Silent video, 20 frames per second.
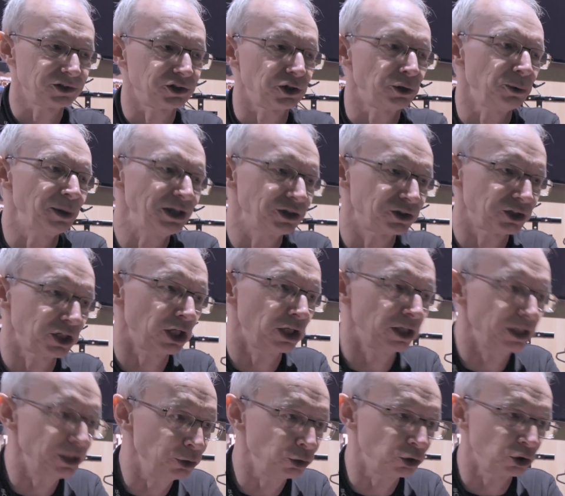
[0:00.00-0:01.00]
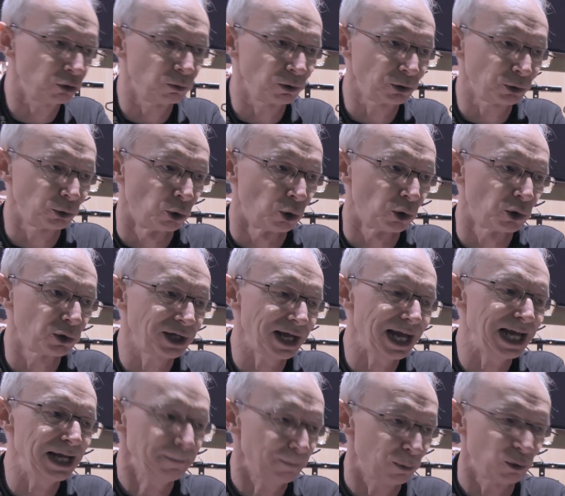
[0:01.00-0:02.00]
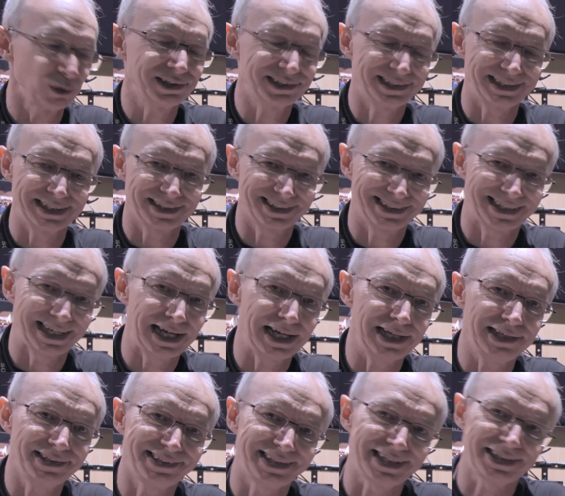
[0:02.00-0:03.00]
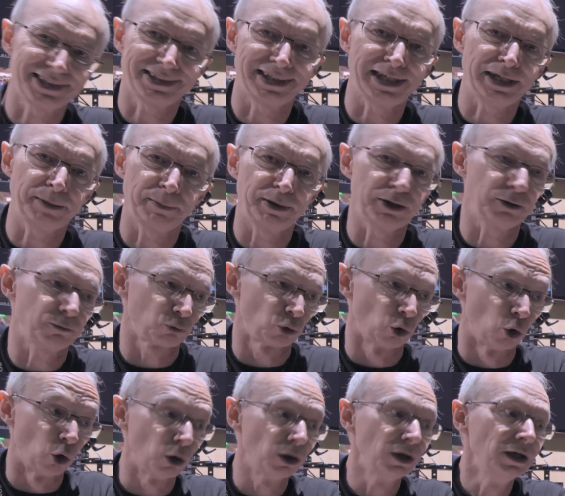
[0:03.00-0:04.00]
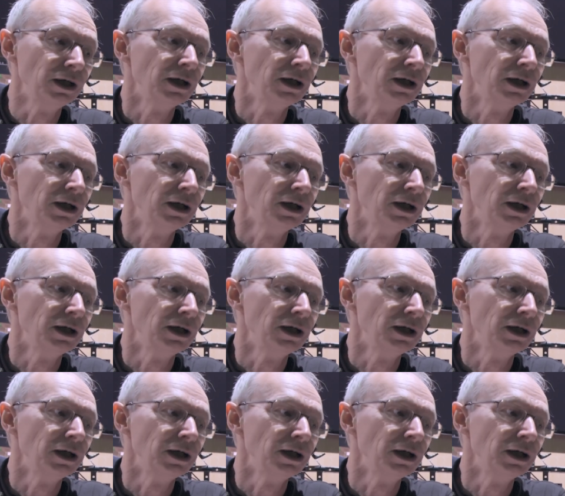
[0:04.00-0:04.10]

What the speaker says: So internally you can record 8.6K 16-bit RAW,